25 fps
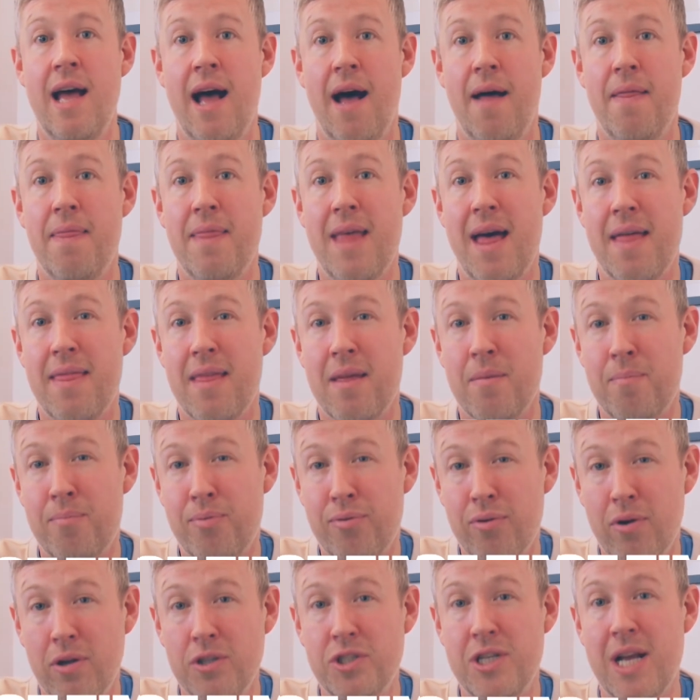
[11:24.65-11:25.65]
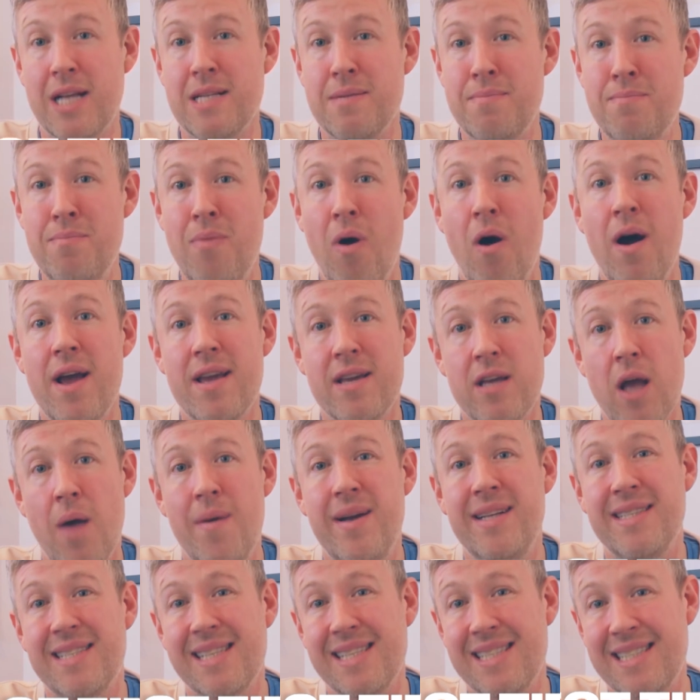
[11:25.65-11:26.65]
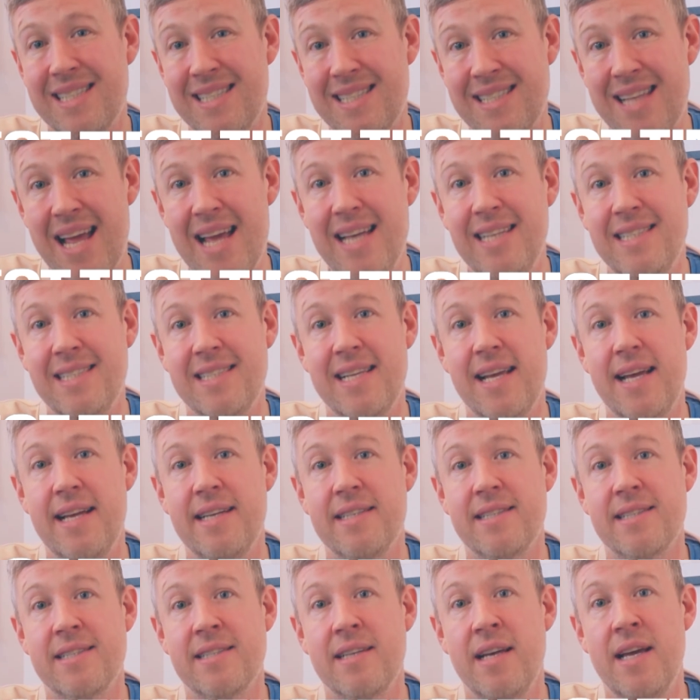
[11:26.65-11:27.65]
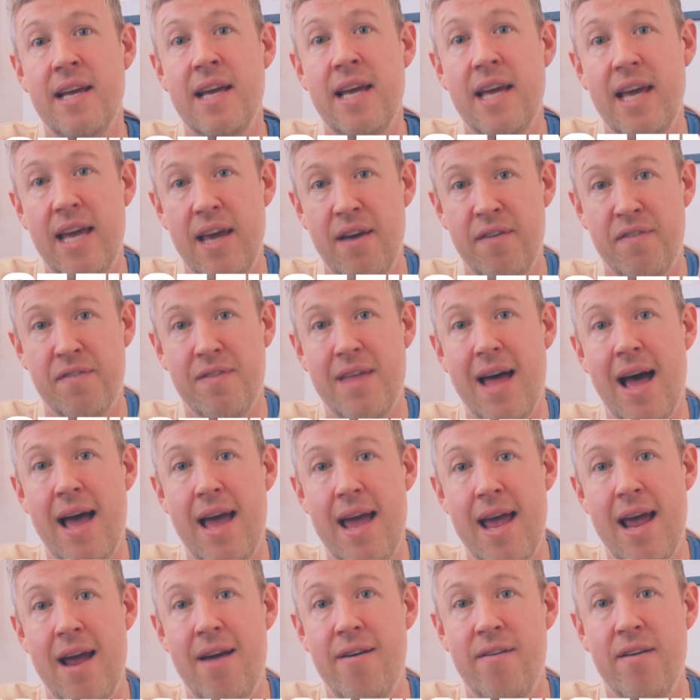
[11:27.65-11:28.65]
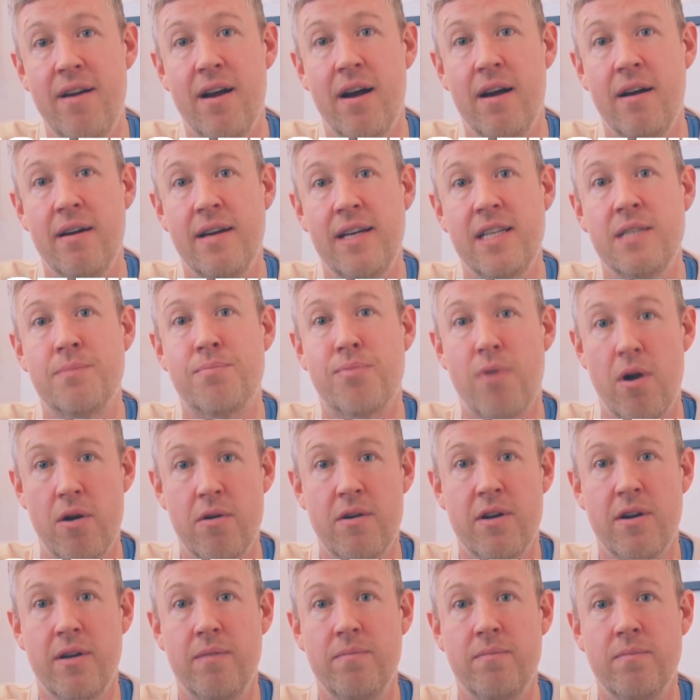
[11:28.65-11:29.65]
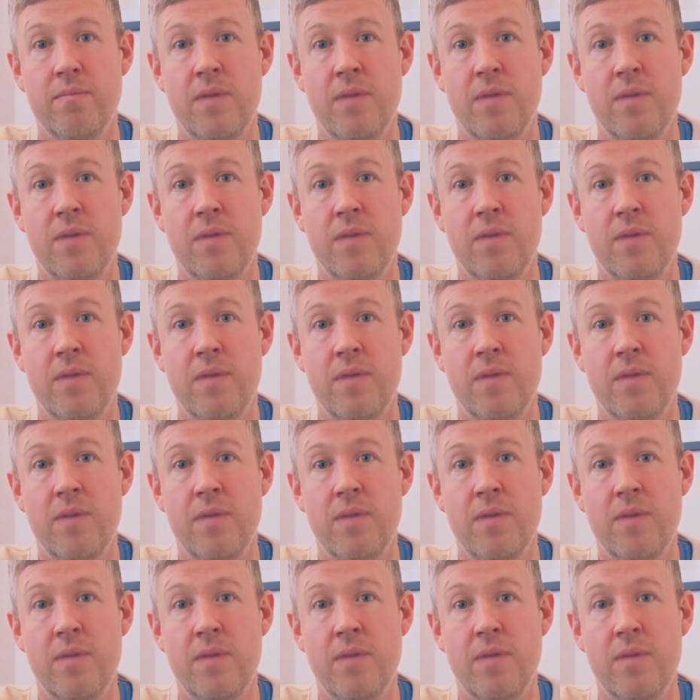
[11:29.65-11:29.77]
and that the project might go into stasis if that area is broken.